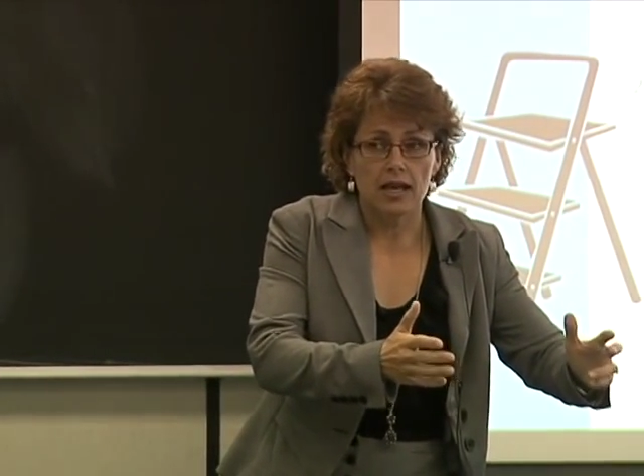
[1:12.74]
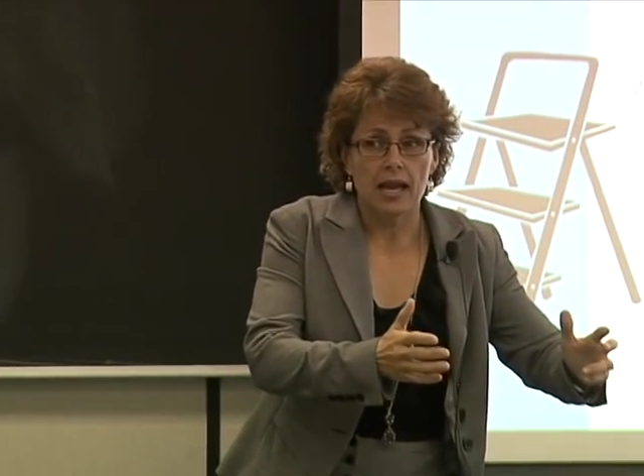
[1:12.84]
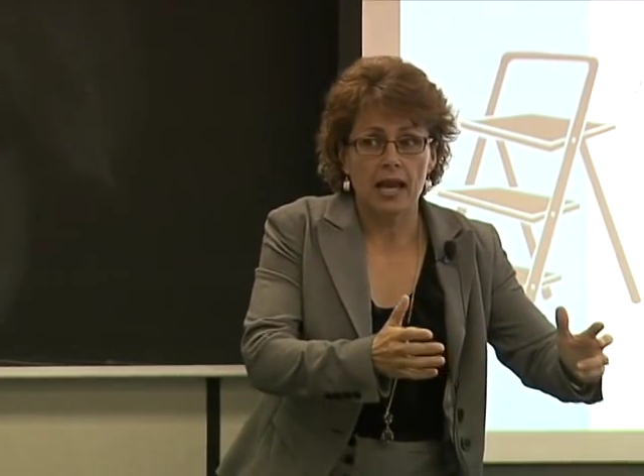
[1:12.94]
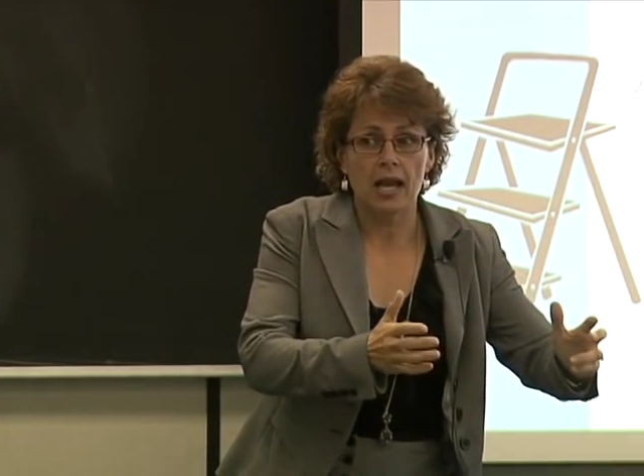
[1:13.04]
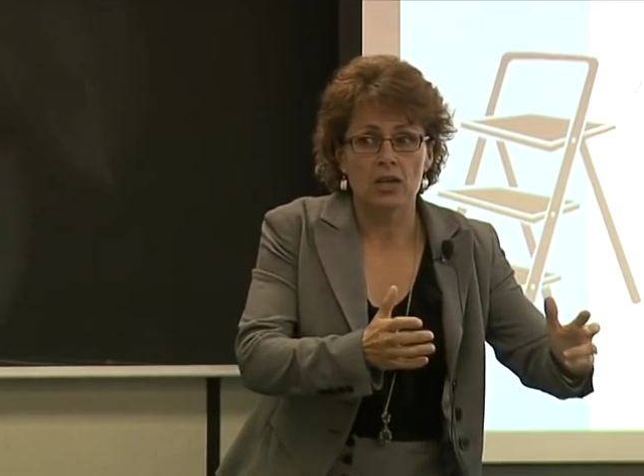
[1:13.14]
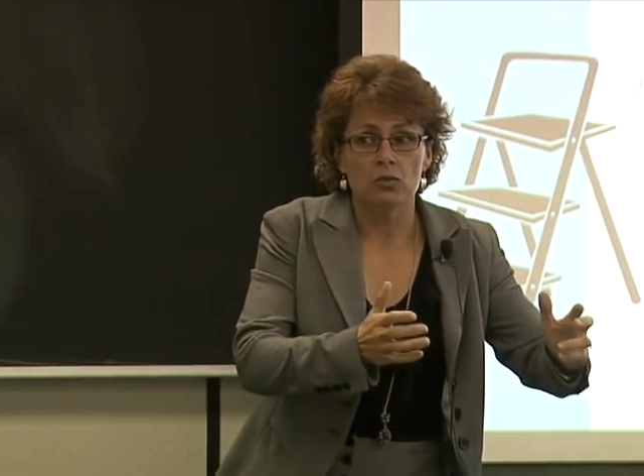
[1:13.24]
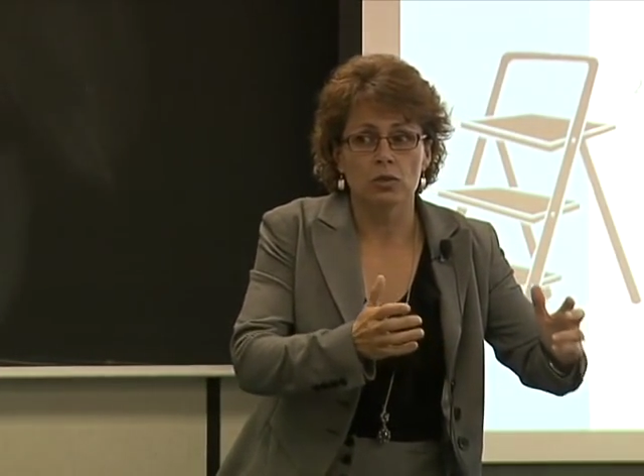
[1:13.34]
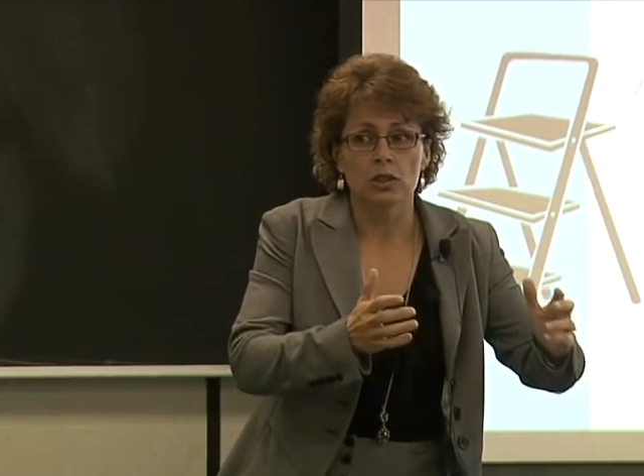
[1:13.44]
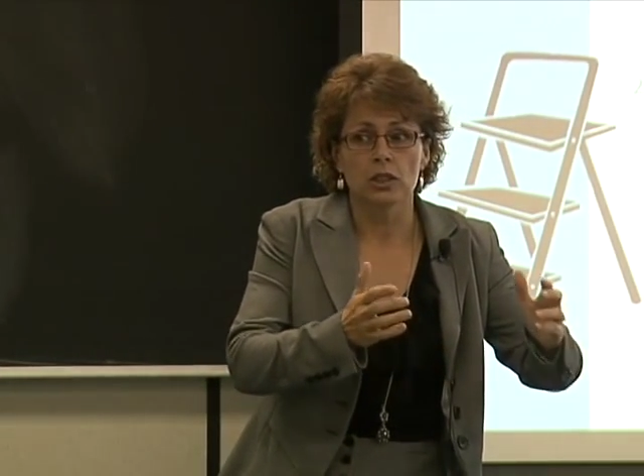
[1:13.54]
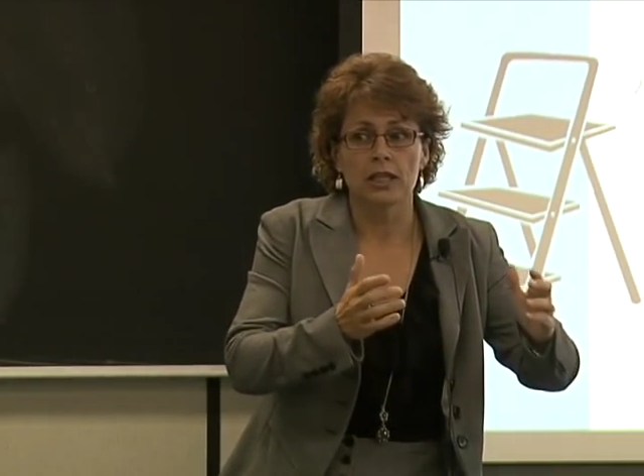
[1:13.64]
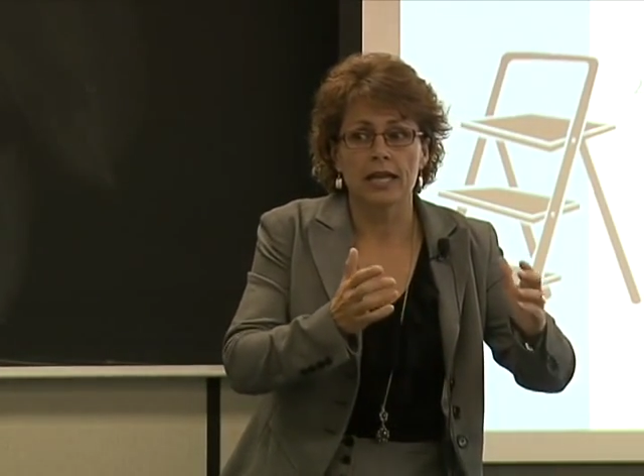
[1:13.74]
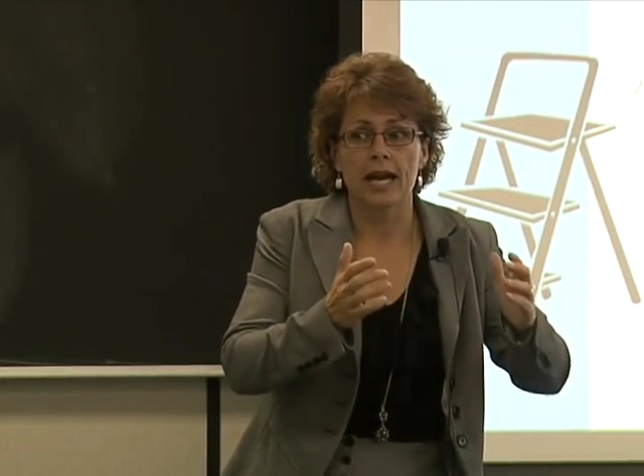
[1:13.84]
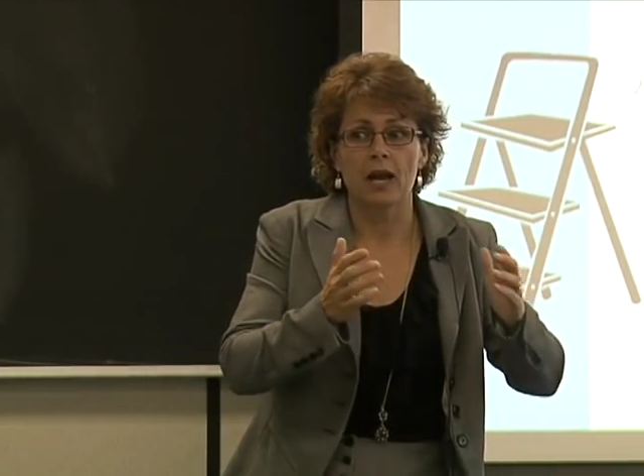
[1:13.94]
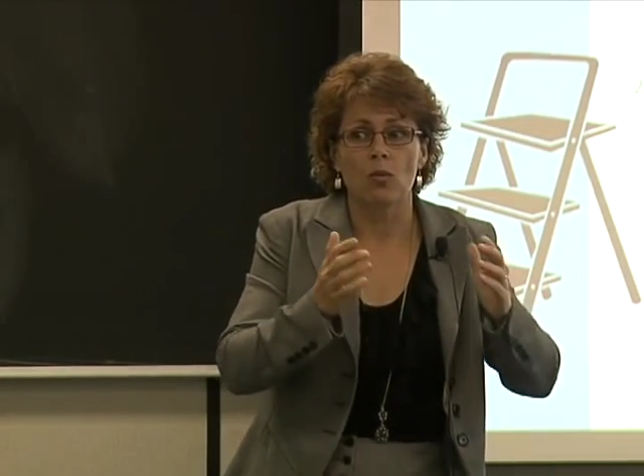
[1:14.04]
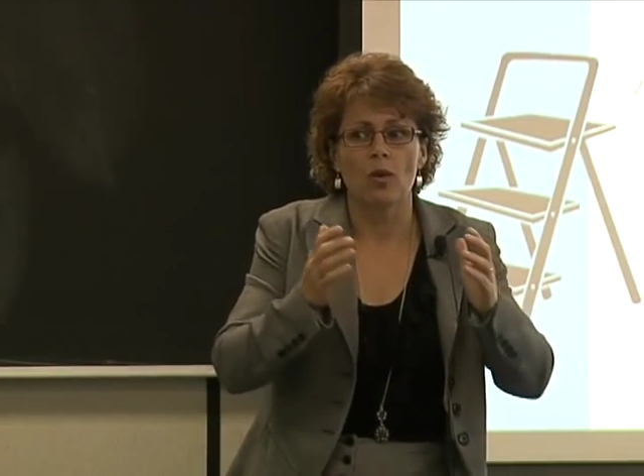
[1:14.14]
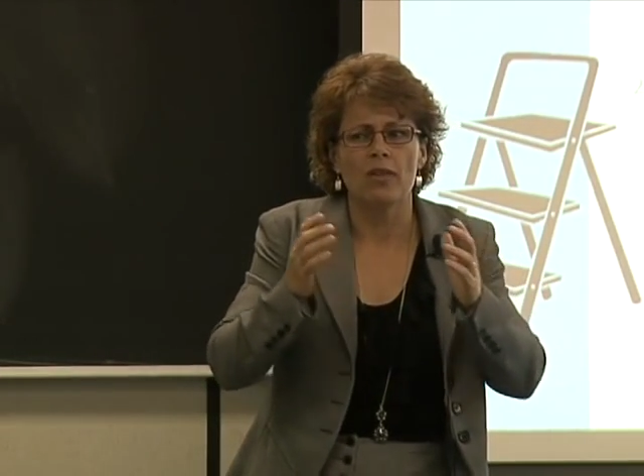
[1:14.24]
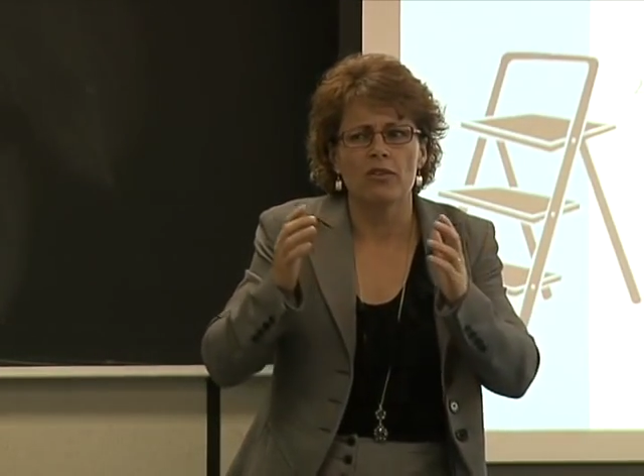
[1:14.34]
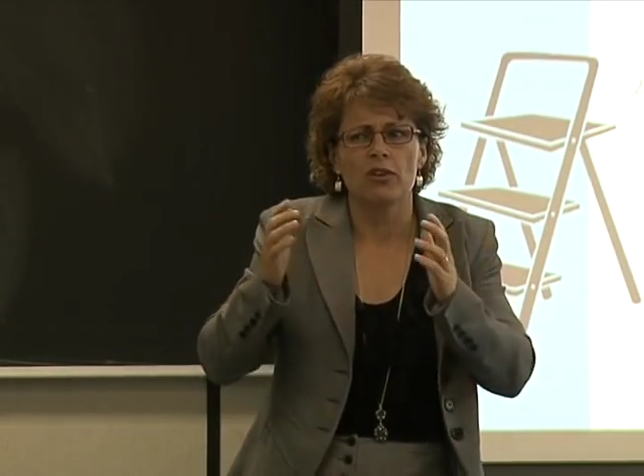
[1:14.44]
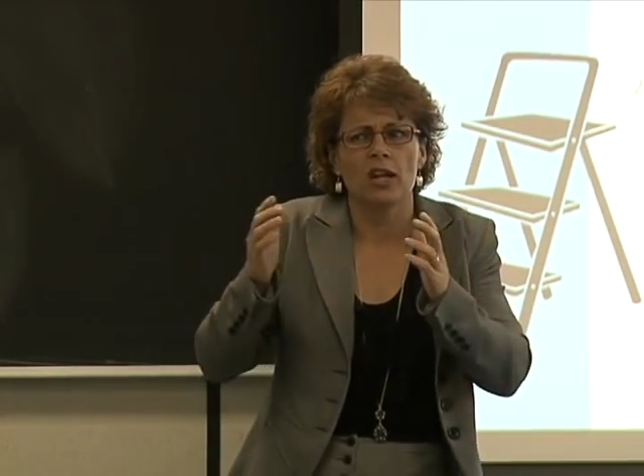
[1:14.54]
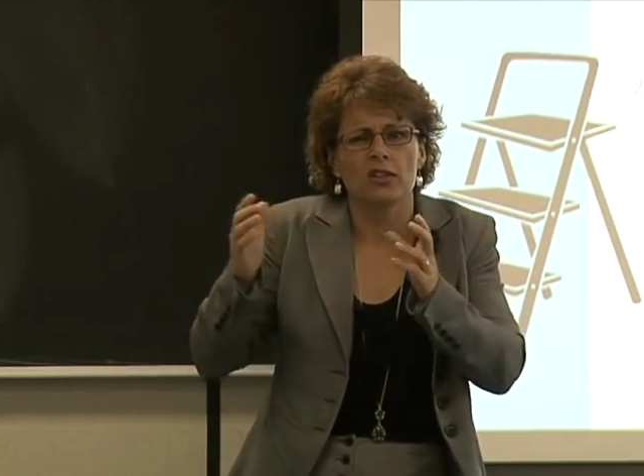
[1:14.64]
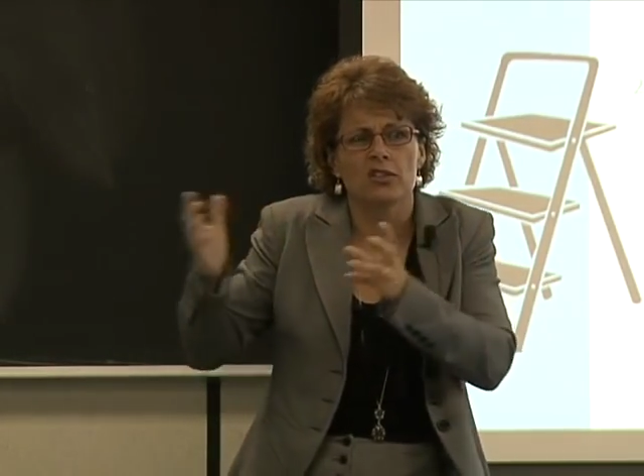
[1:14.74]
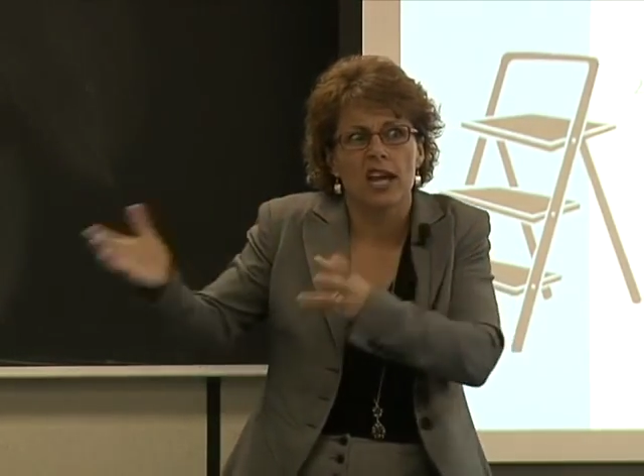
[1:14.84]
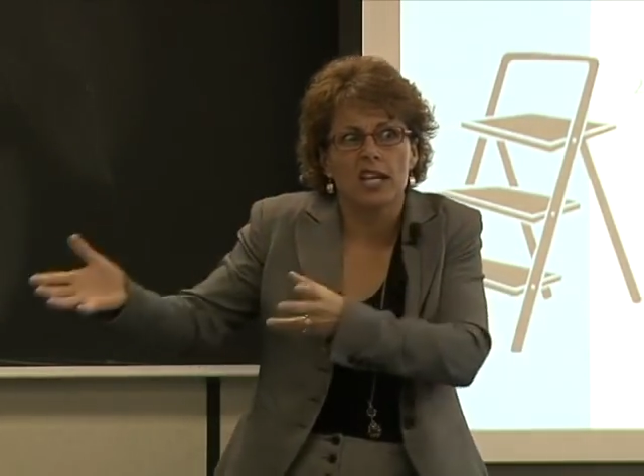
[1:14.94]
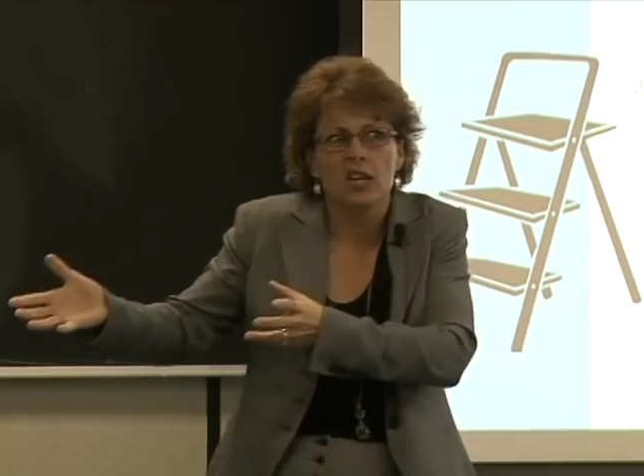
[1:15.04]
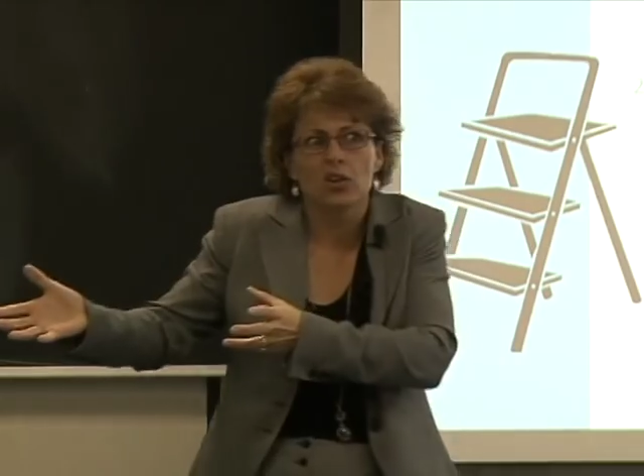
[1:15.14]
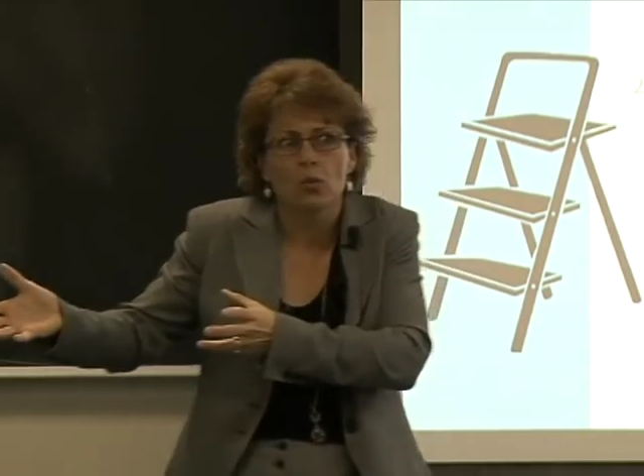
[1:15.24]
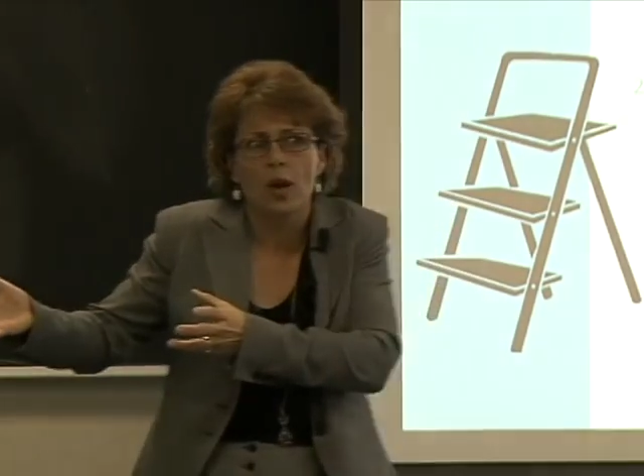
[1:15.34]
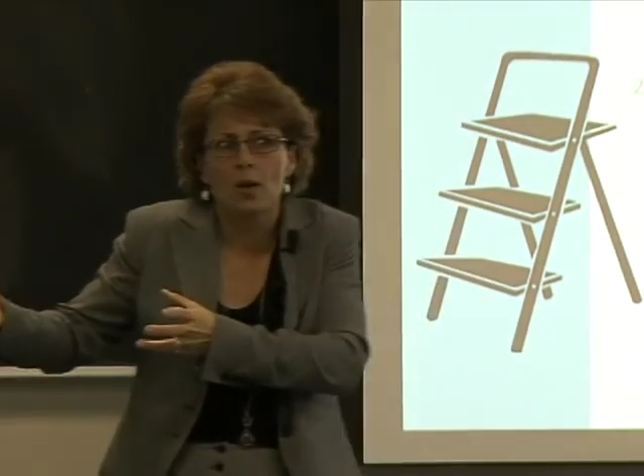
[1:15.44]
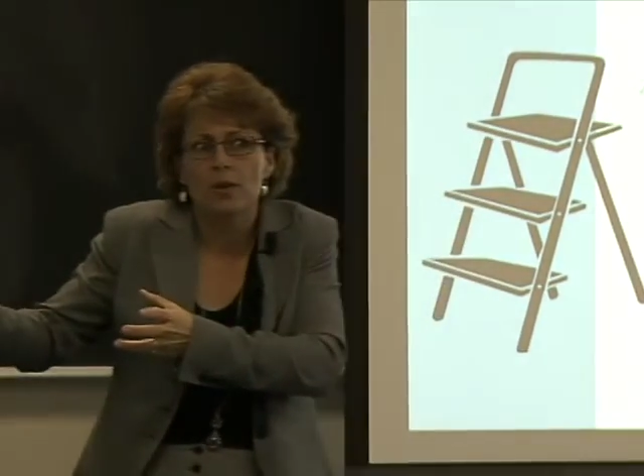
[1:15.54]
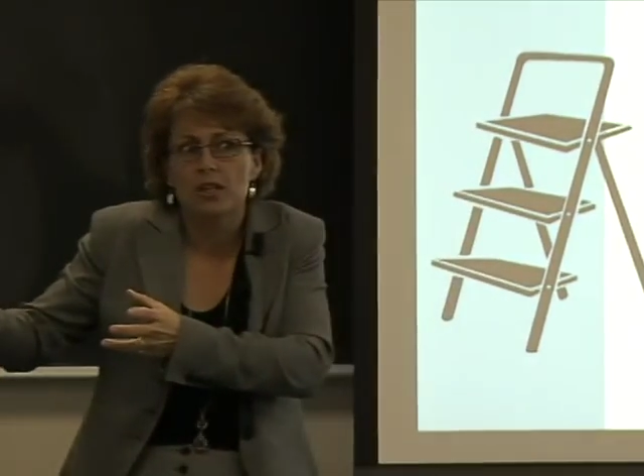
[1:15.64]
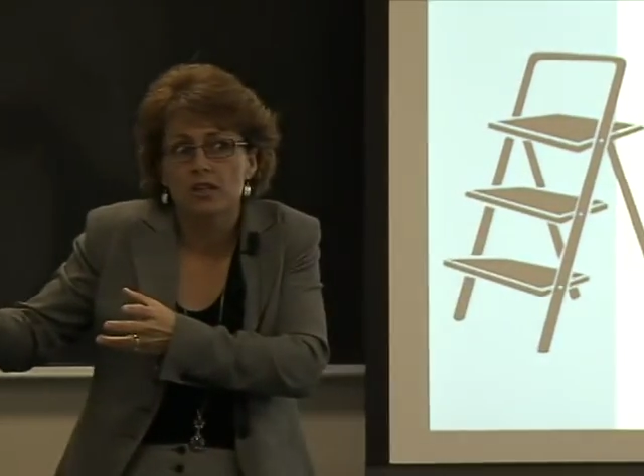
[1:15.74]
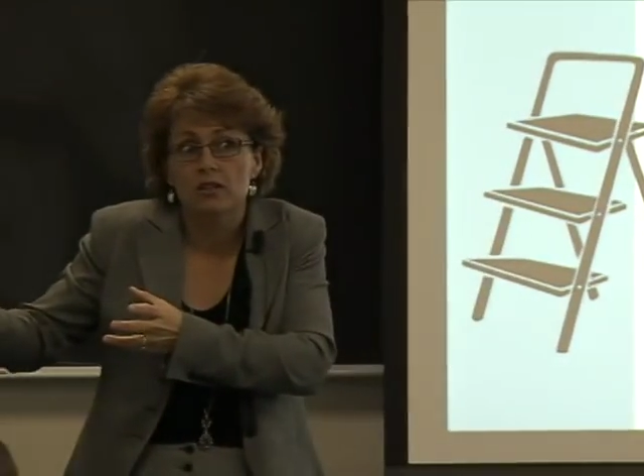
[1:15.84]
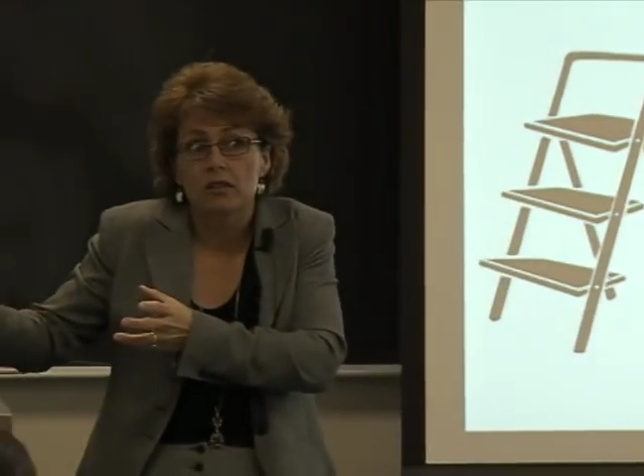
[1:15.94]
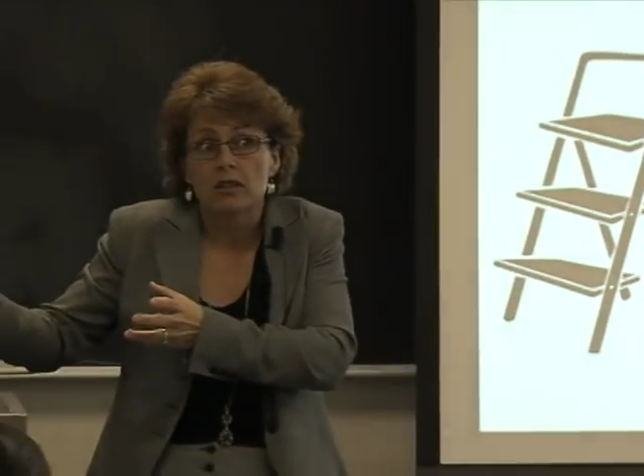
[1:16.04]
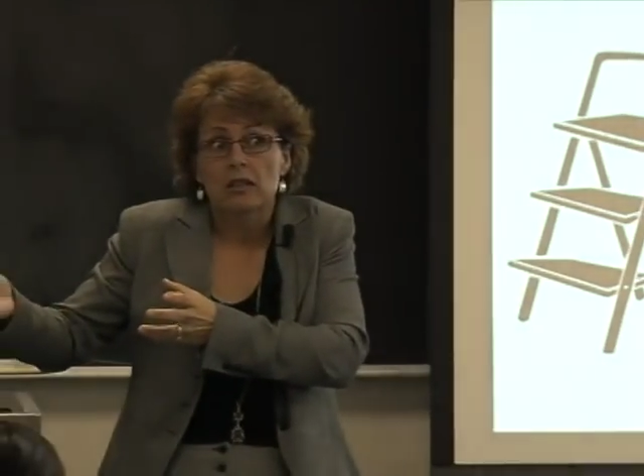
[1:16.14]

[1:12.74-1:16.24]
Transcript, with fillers: And we'll look at whether or not there's any other way we could